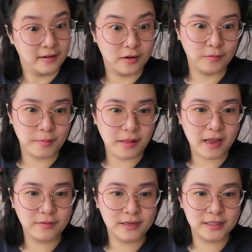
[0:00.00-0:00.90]
Her
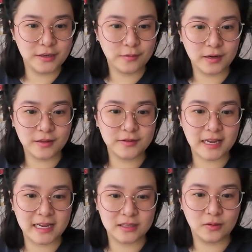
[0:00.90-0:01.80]
reply was, You're one of those
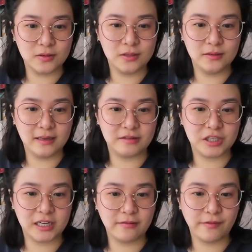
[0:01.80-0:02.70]
assholes who leaves
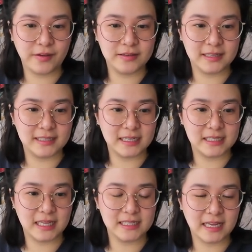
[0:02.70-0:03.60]
shitty reviews and says
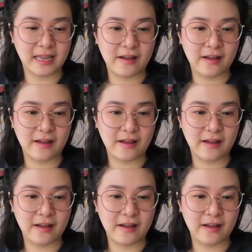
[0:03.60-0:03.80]
things like,